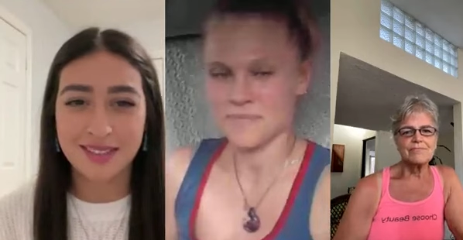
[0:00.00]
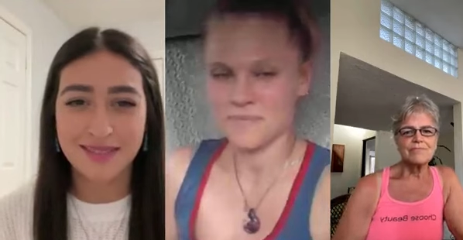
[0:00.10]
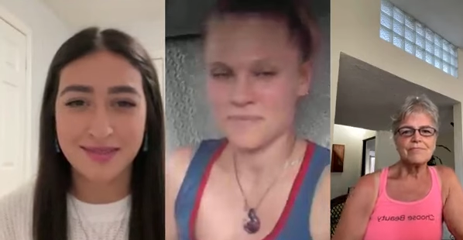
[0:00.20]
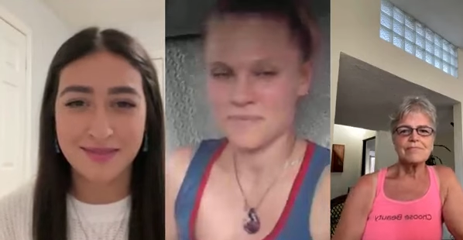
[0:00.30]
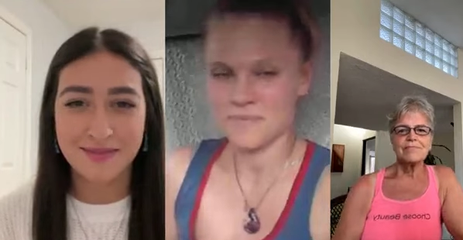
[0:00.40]
Speaker 1: It,
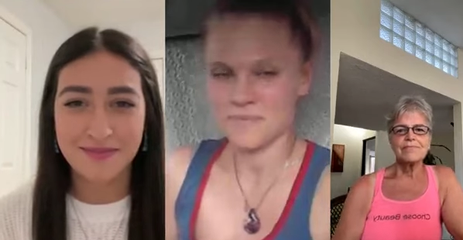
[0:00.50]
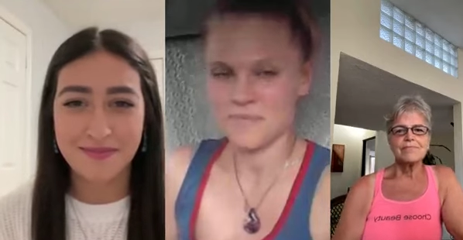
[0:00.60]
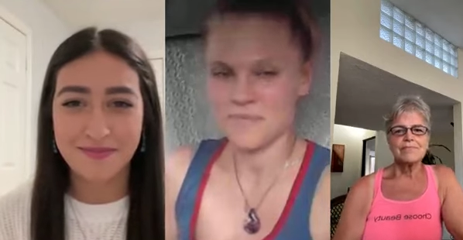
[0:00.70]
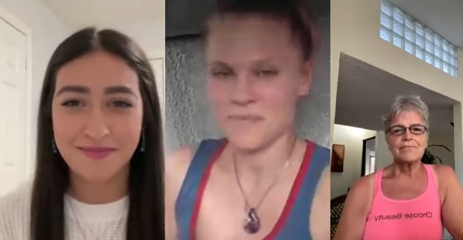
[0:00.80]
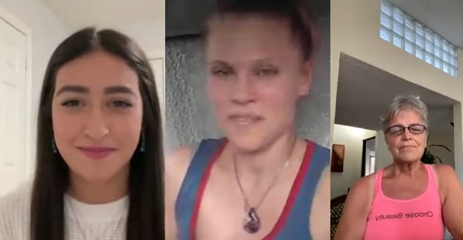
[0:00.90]
it
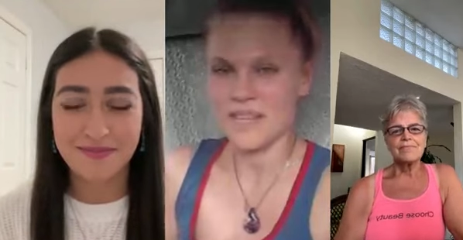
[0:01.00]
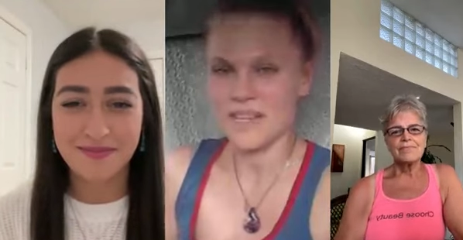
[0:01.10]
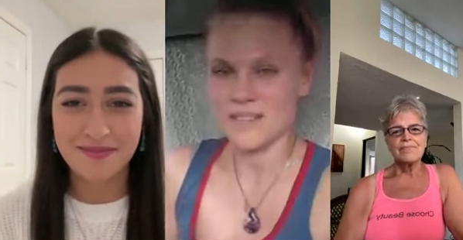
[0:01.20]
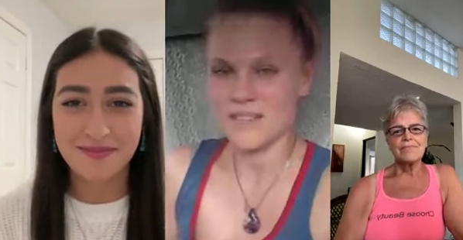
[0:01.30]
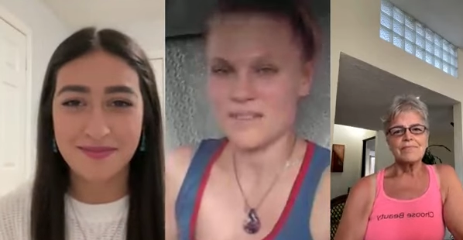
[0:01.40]
definitely
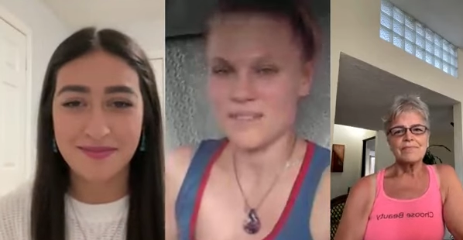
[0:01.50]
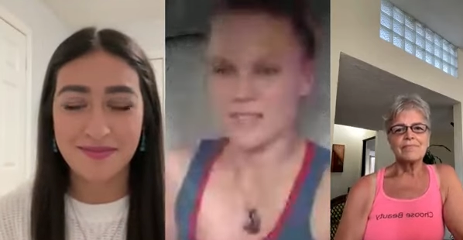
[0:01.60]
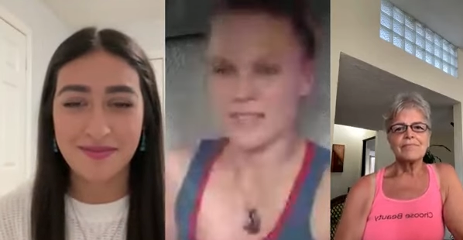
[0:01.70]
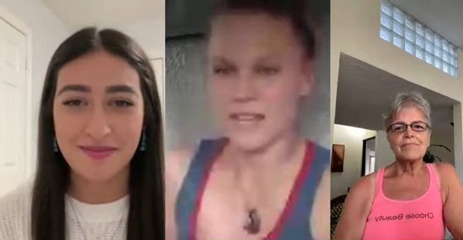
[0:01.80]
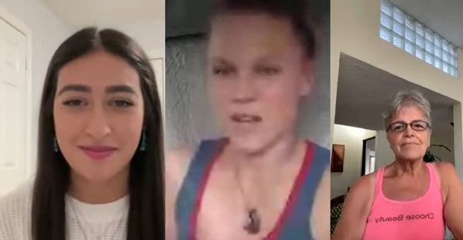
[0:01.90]
helps you keep a
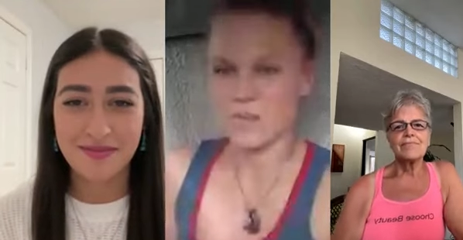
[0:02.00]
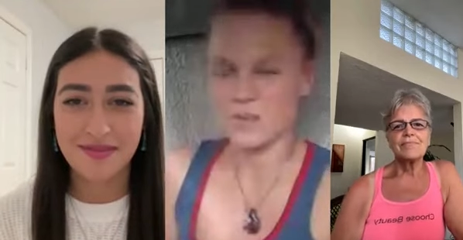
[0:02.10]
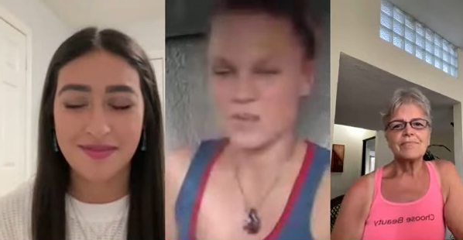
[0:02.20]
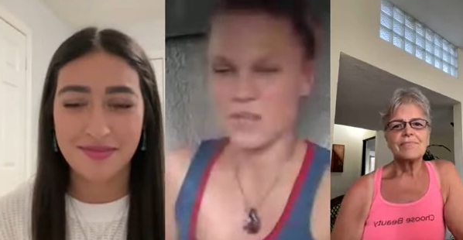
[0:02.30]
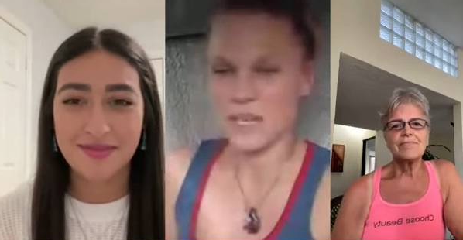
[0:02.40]

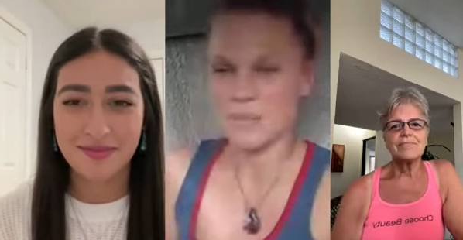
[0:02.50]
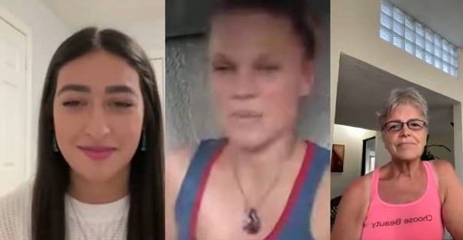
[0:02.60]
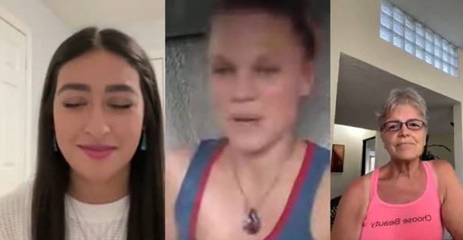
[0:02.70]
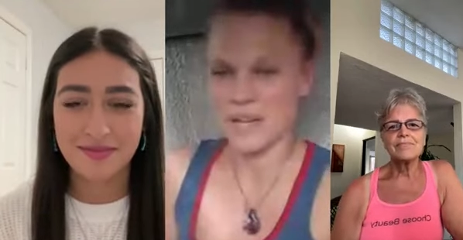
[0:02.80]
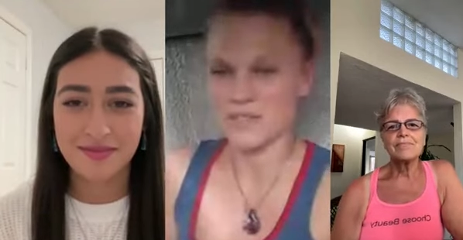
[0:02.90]
mindful
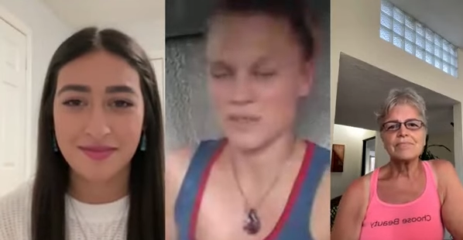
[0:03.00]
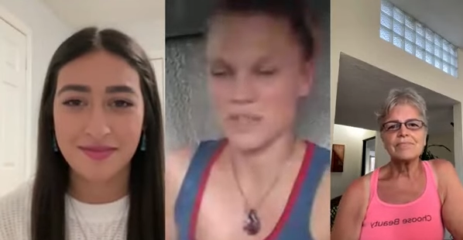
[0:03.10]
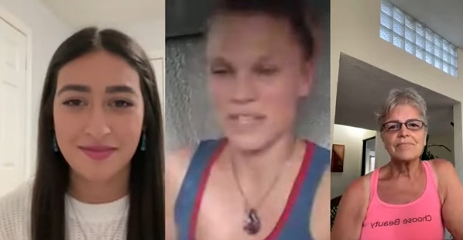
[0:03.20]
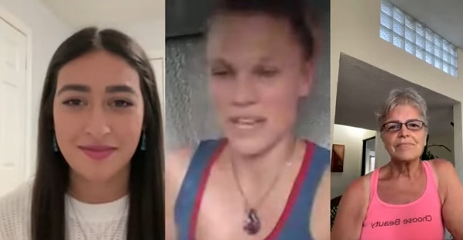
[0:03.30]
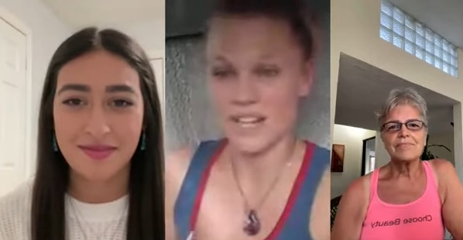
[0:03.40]
connection
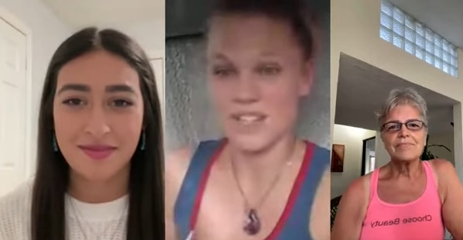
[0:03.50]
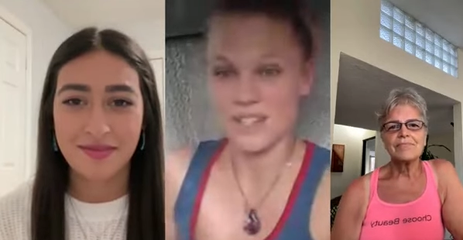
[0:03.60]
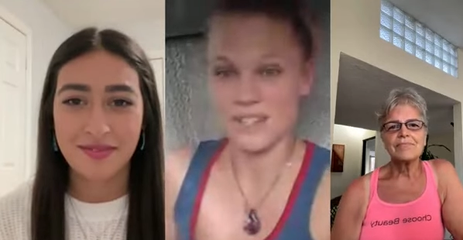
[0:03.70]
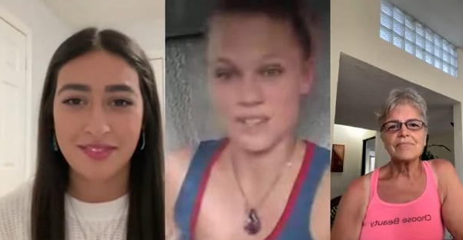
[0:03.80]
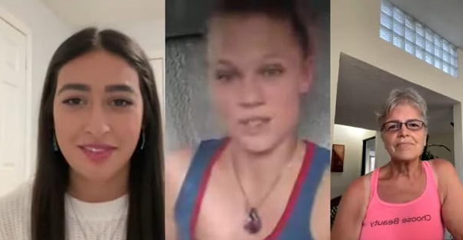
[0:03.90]
to that
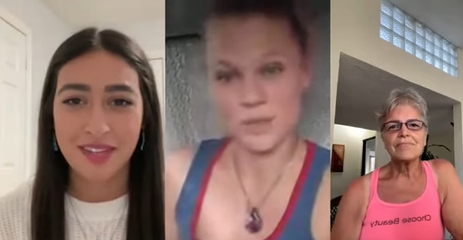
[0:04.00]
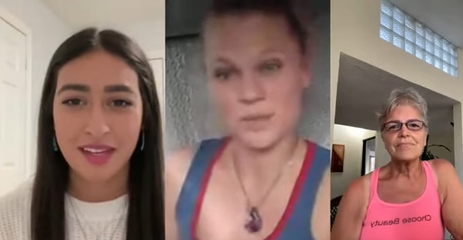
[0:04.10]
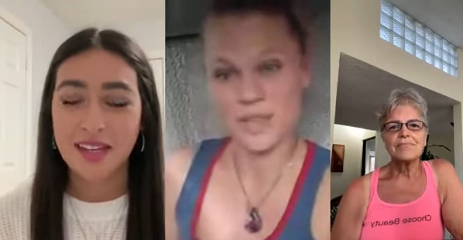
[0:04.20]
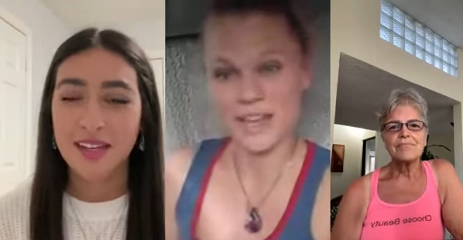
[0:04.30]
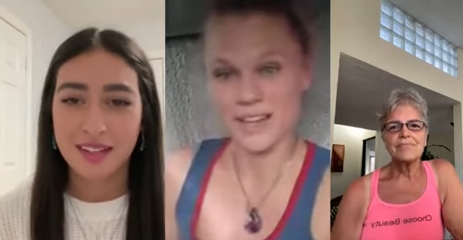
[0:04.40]

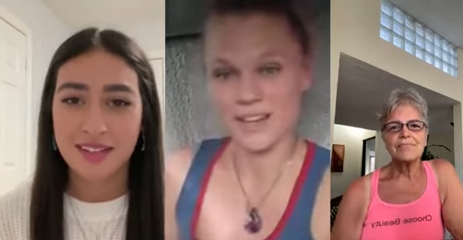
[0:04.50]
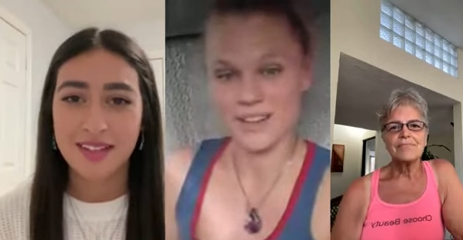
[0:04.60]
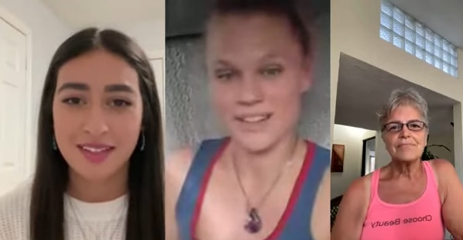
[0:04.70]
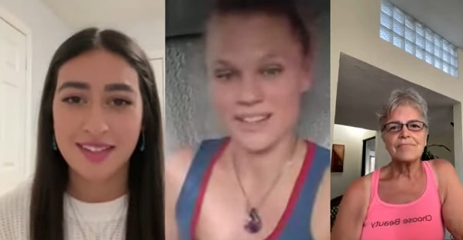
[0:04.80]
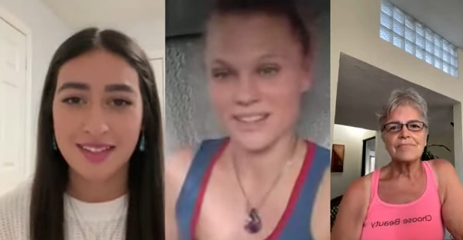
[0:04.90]
area
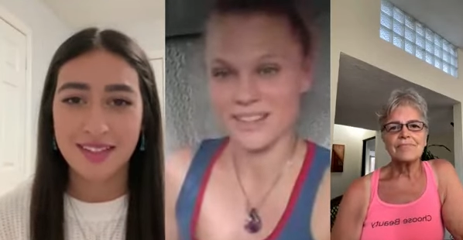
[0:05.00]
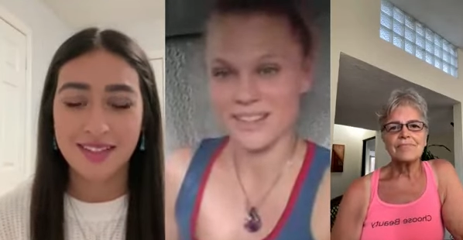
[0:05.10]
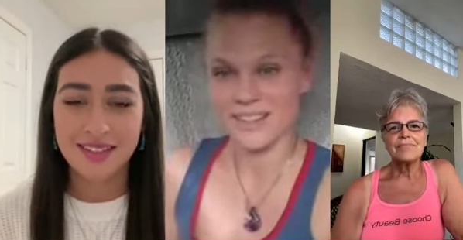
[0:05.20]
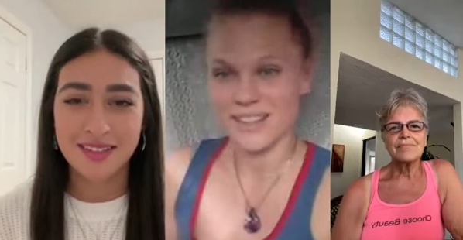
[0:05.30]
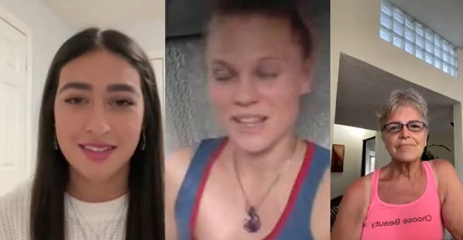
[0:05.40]
as
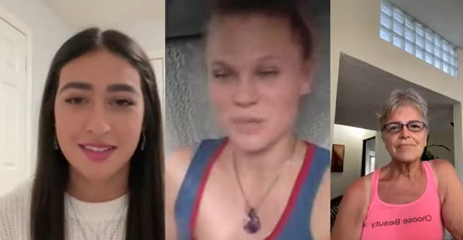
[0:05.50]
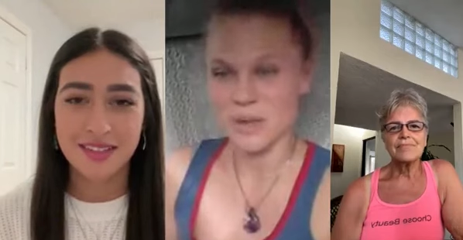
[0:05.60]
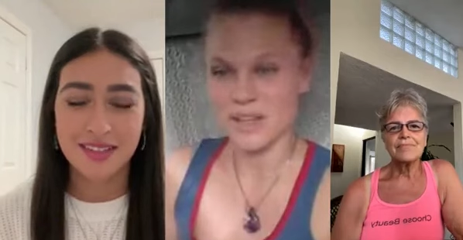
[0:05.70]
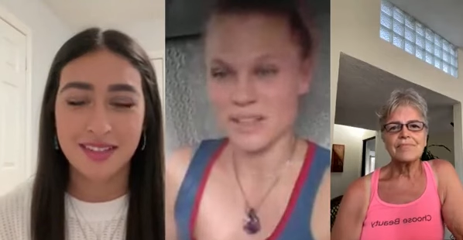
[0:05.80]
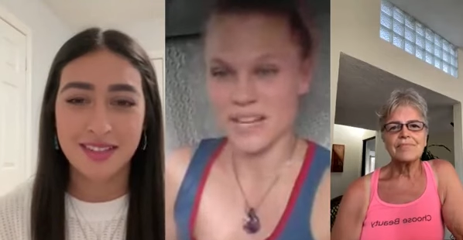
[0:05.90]
well. Like I
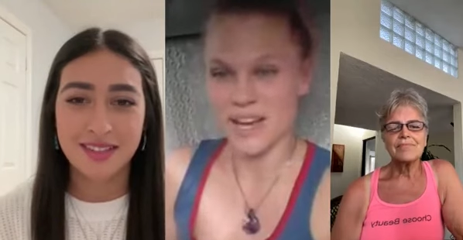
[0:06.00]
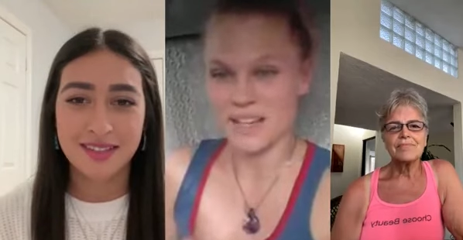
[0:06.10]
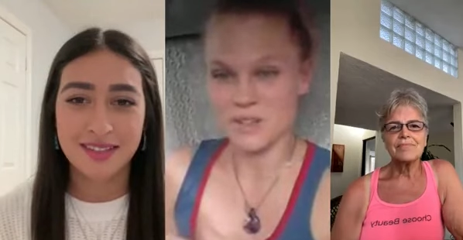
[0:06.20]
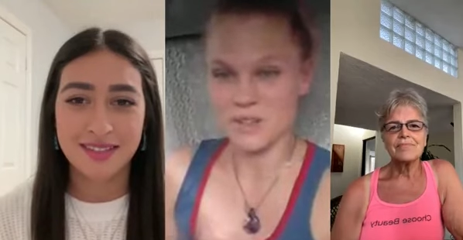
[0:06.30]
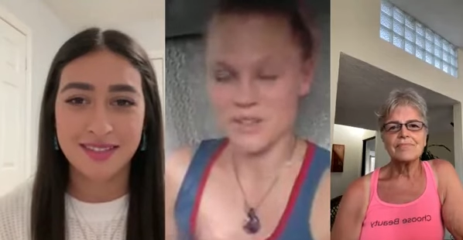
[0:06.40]
noticed mm-hmm. using
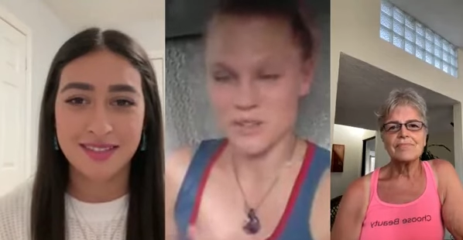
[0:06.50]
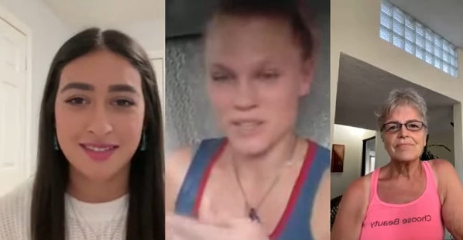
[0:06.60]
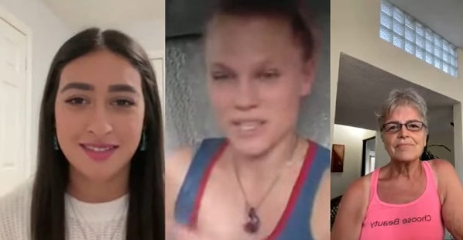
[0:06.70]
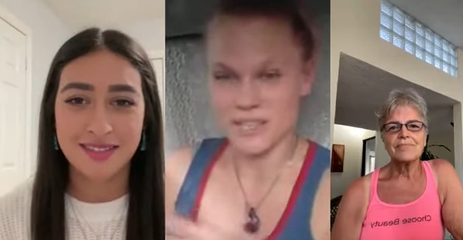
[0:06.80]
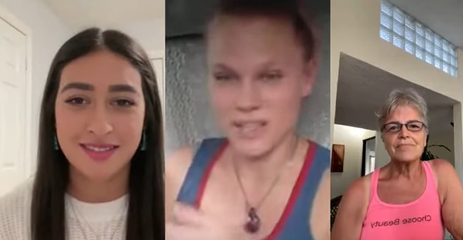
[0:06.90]
it like
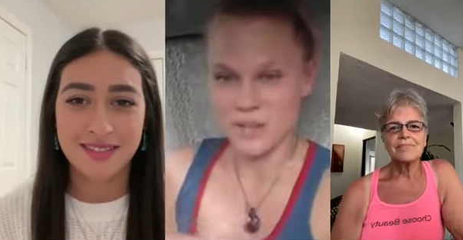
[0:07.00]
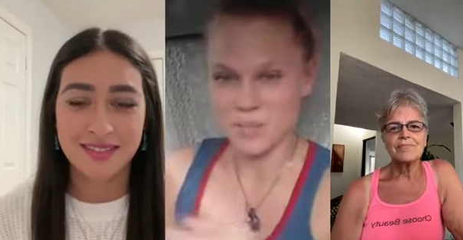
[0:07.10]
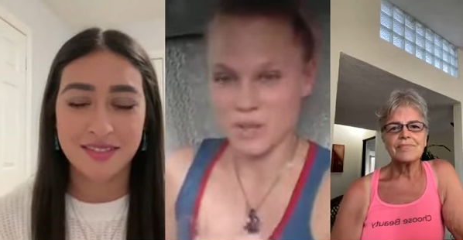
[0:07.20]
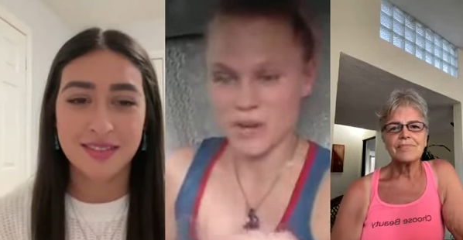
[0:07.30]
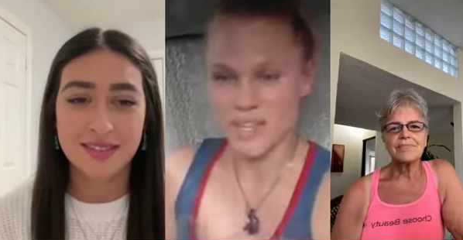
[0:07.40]

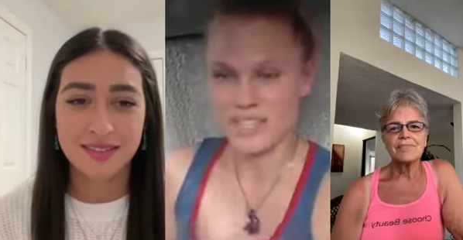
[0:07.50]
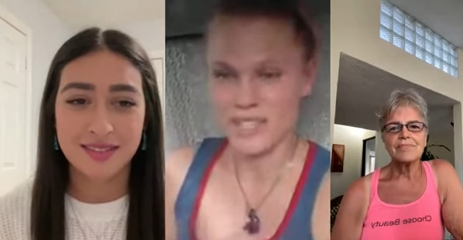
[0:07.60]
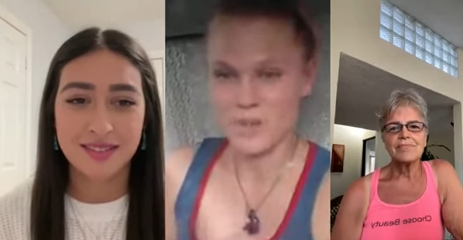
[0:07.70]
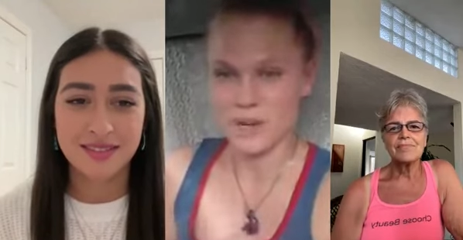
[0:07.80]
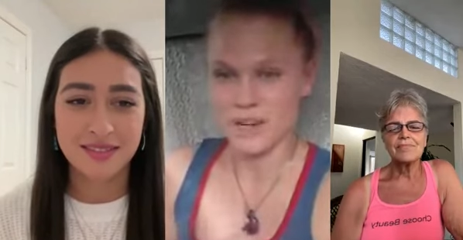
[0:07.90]
progressing where it
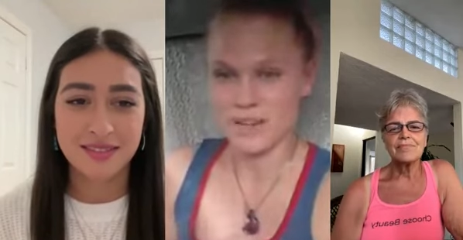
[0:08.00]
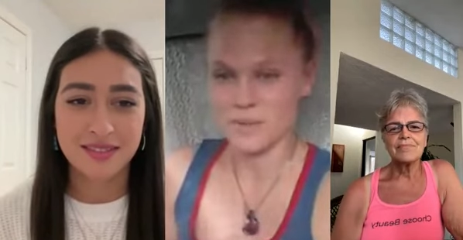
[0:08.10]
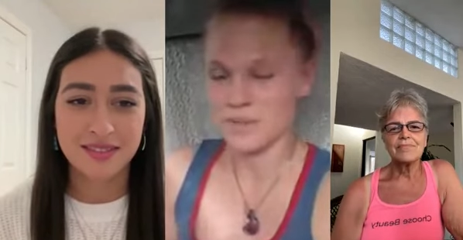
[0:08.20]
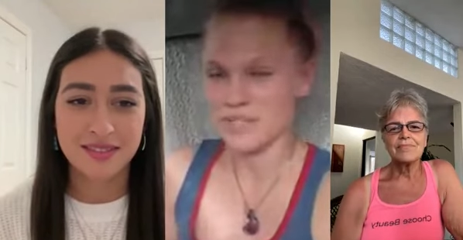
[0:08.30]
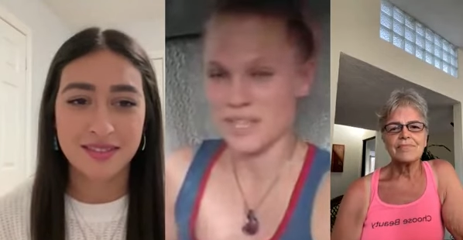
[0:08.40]
was like